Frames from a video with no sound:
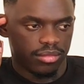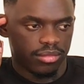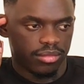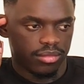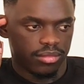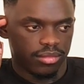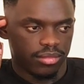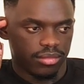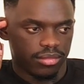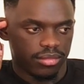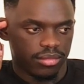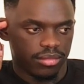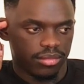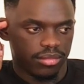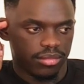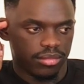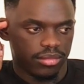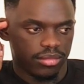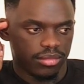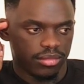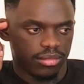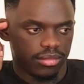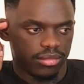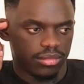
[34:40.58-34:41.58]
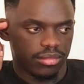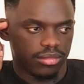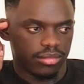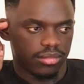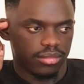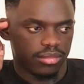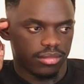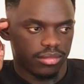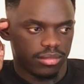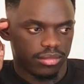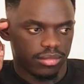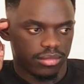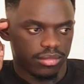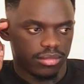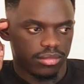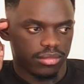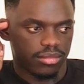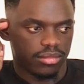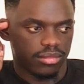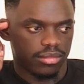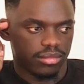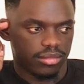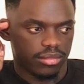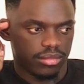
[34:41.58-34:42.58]

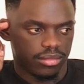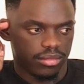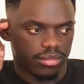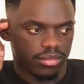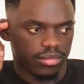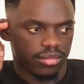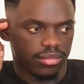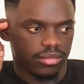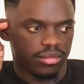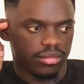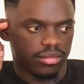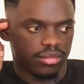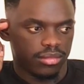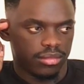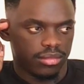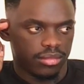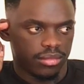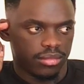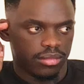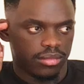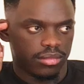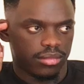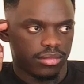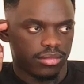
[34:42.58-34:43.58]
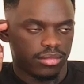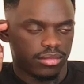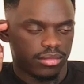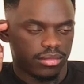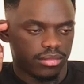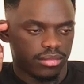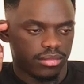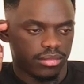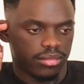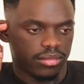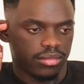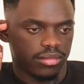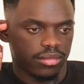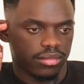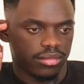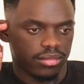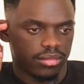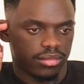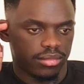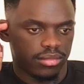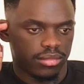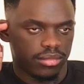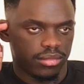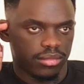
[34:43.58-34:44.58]

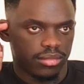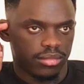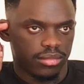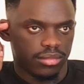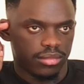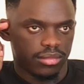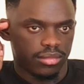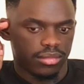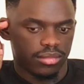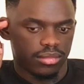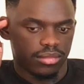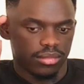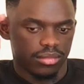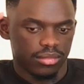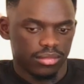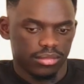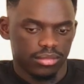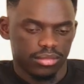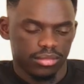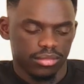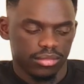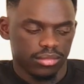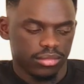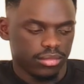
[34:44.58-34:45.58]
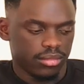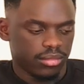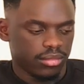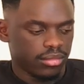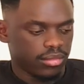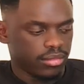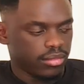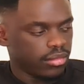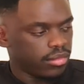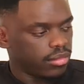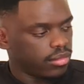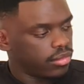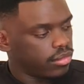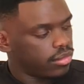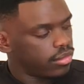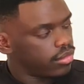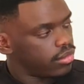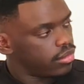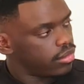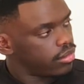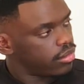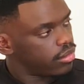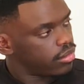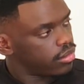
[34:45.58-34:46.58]

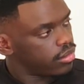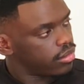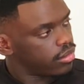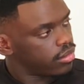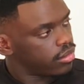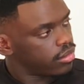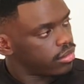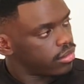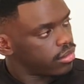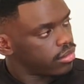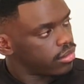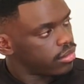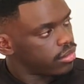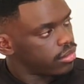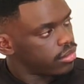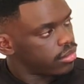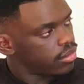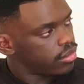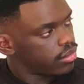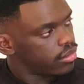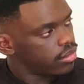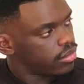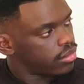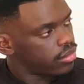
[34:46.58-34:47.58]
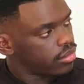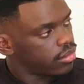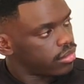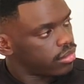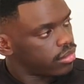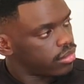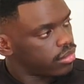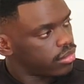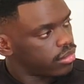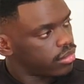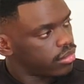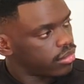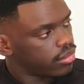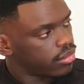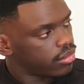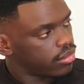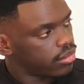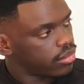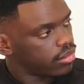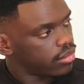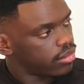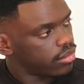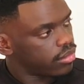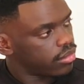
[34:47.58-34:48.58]

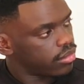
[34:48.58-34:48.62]
[no speech]